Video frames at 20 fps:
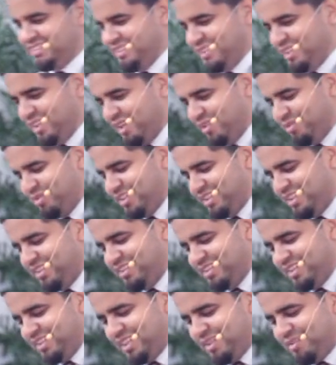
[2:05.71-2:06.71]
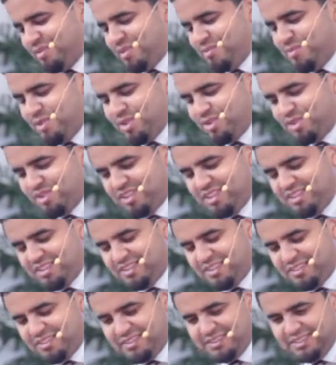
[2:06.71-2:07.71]
Lovely, lovely
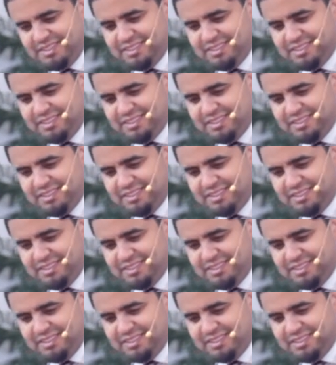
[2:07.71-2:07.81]
music.